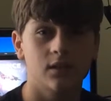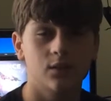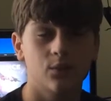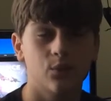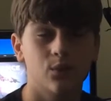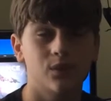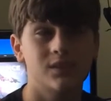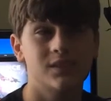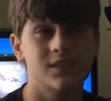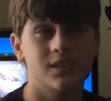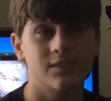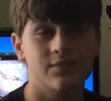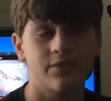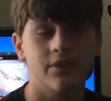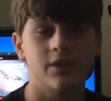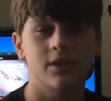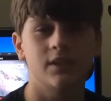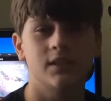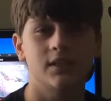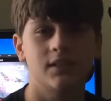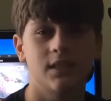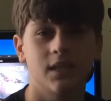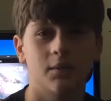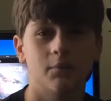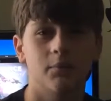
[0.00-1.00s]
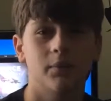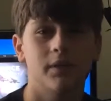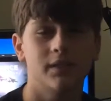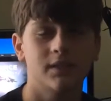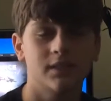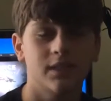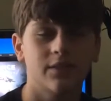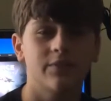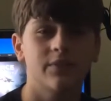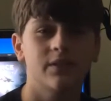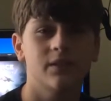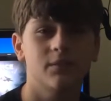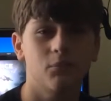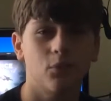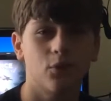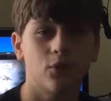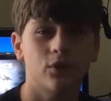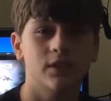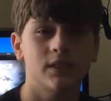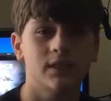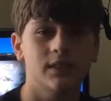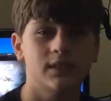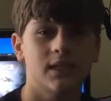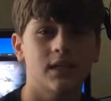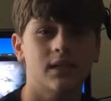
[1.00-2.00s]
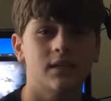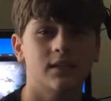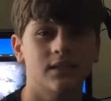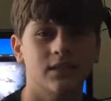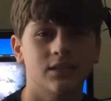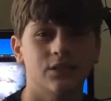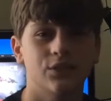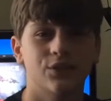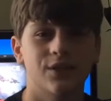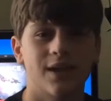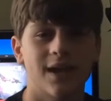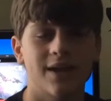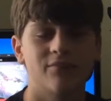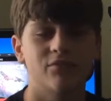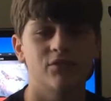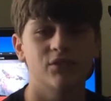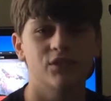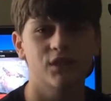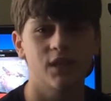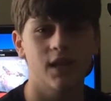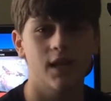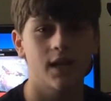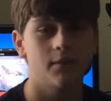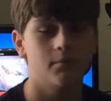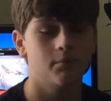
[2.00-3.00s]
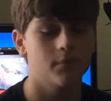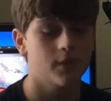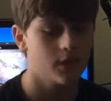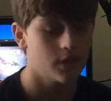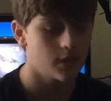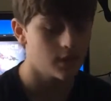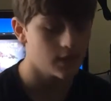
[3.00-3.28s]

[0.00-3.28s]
Well, it's not very detailed, but it's definitely more detailed than your average game.